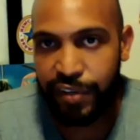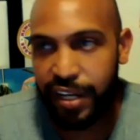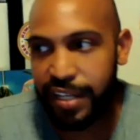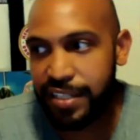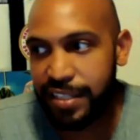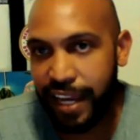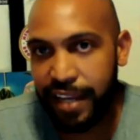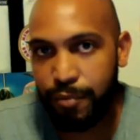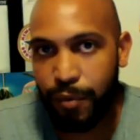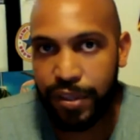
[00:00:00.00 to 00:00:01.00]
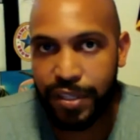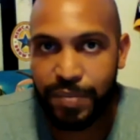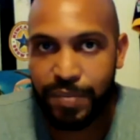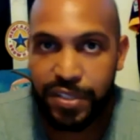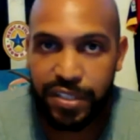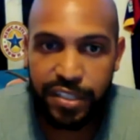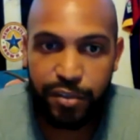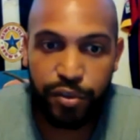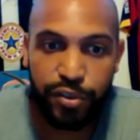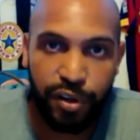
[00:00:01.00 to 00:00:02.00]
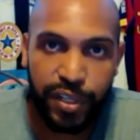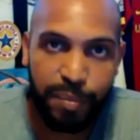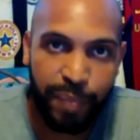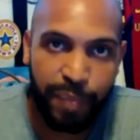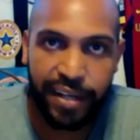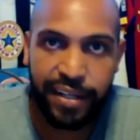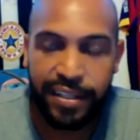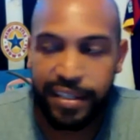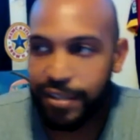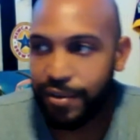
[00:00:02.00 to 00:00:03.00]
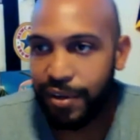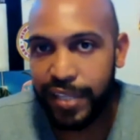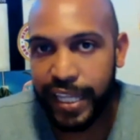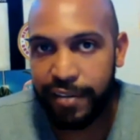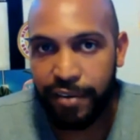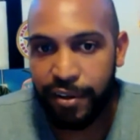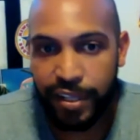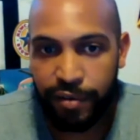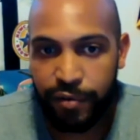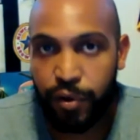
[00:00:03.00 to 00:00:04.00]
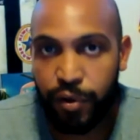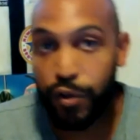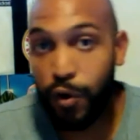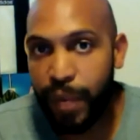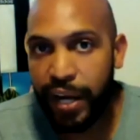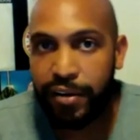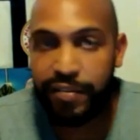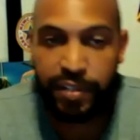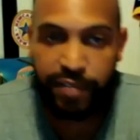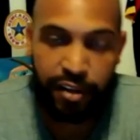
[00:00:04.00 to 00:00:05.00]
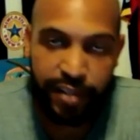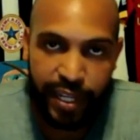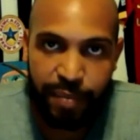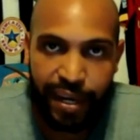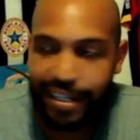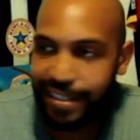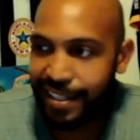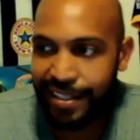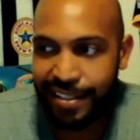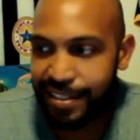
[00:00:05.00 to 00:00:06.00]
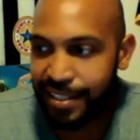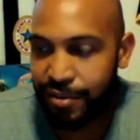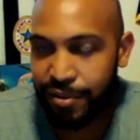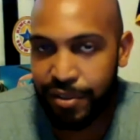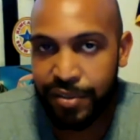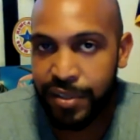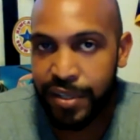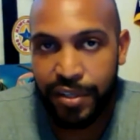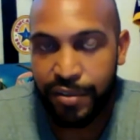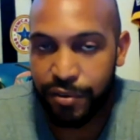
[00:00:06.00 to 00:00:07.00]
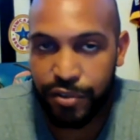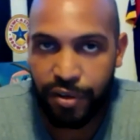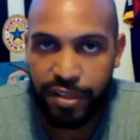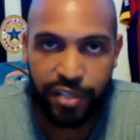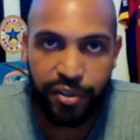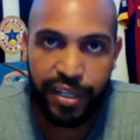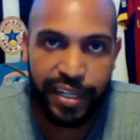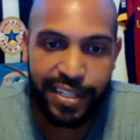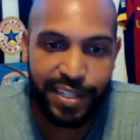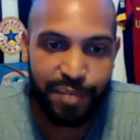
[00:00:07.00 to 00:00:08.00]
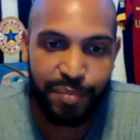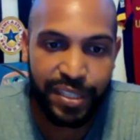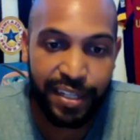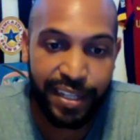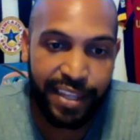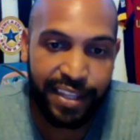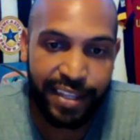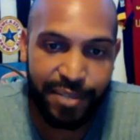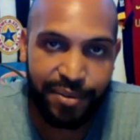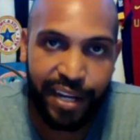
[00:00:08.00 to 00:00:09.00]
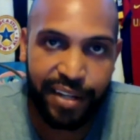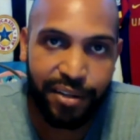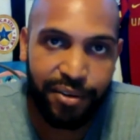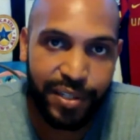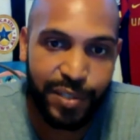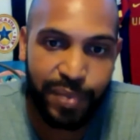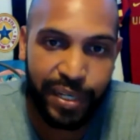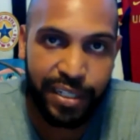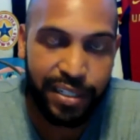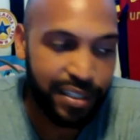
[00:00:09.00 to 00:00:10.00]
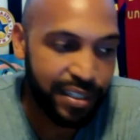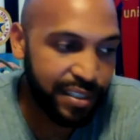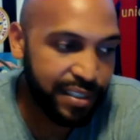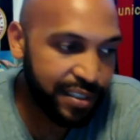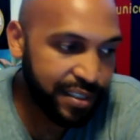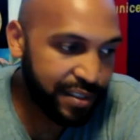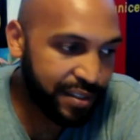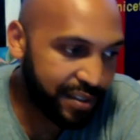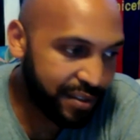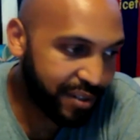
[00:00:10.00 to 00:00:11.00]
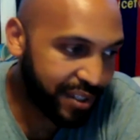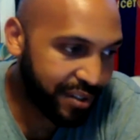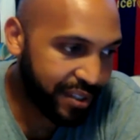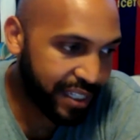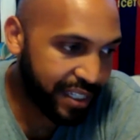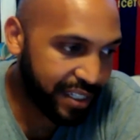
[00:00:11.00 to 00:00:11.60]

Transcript: don't understand what this person is doing to you on their back or on your back, even if they're on their back, then there's a good chance that you're going to get submitted. And I think that's what Garry Tonon displayed. What do you think?